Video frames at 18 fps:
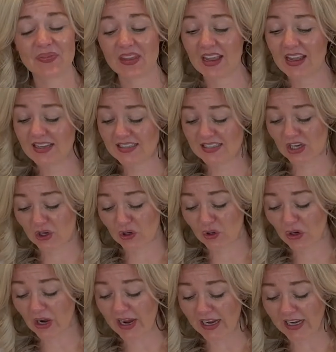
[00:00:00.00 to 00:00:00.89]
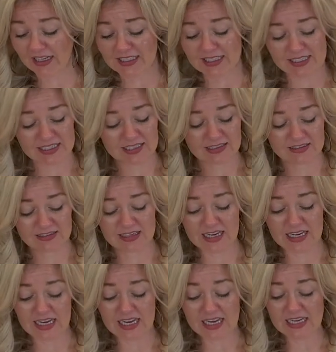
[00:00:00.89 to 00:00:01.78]
It's a great,
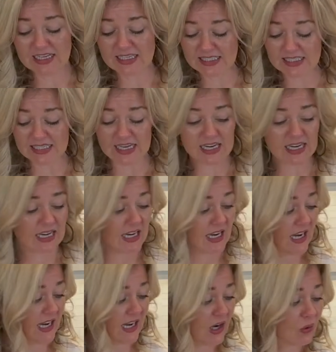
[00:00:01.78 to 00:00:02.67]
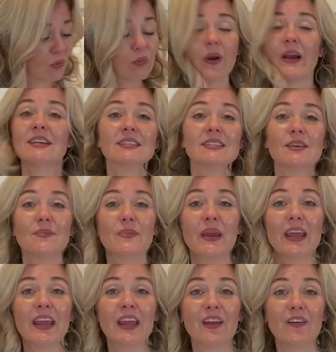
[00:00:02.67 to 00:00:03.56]
easy
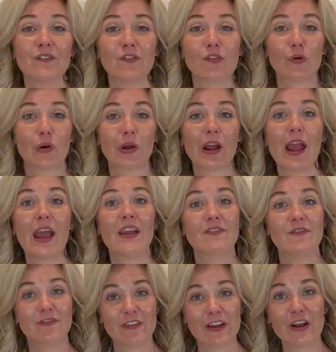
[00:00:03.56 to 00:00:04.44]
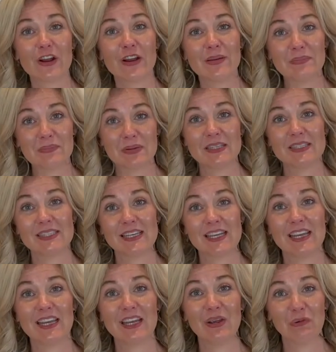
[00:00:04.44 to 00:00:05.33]
recipe for a very
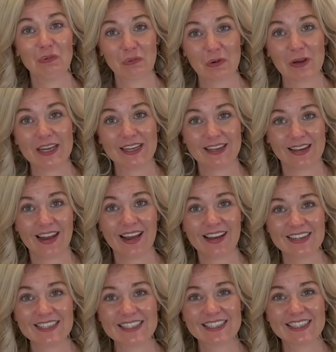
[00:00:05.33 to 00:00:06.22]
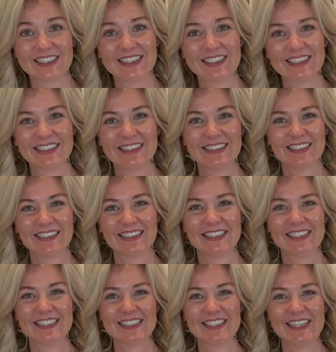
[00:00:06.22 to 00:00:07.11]
busy weeknight.
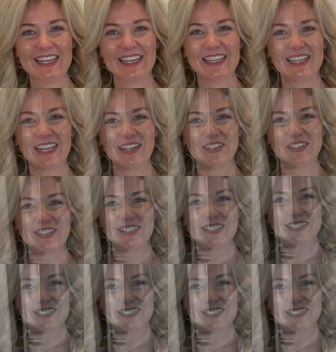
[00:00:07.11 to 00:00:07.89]
See you later.